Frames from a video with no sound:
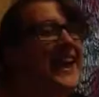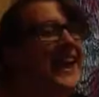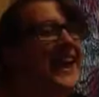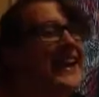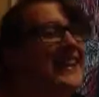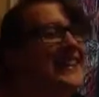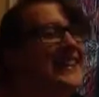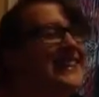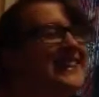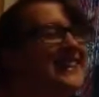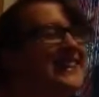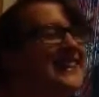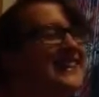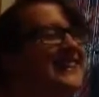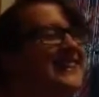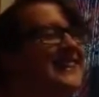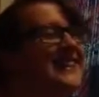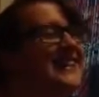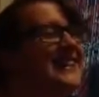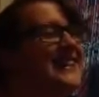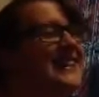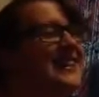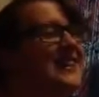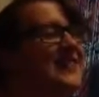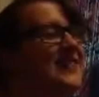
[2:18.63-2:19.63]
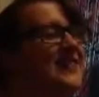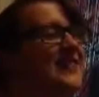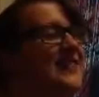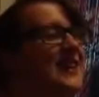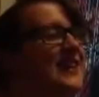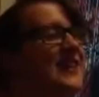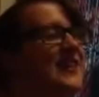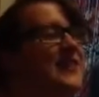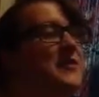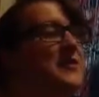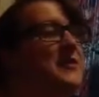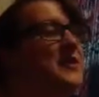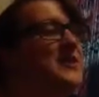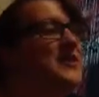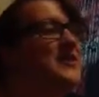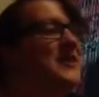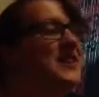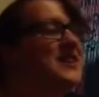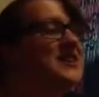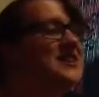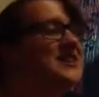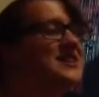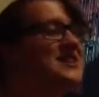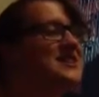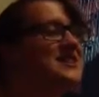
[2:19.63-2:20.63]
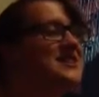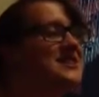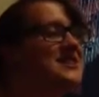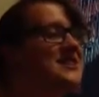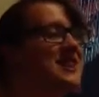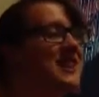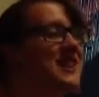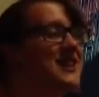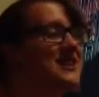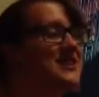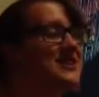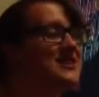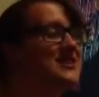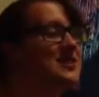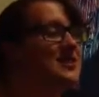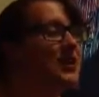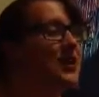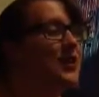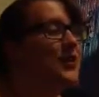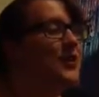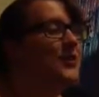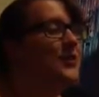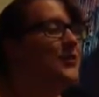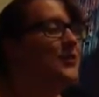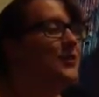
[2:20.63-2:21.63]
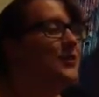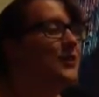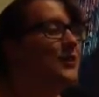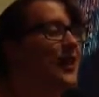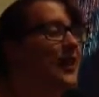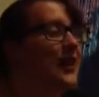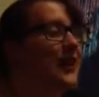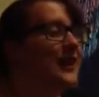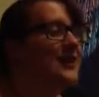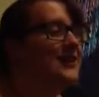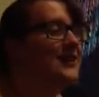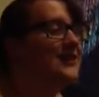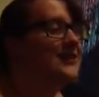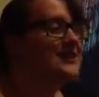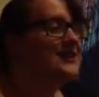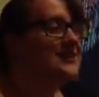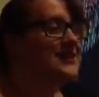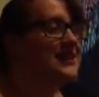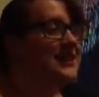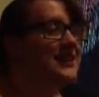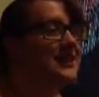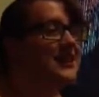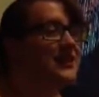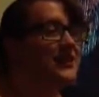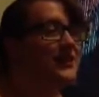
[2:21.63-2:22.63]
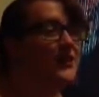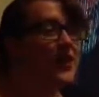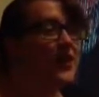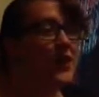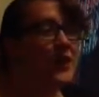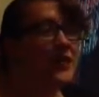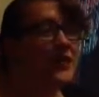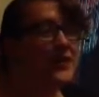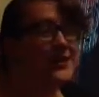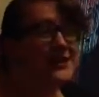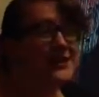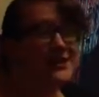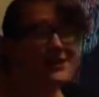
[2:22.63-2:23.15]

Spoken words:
And then we eventually just got so, like, sick of going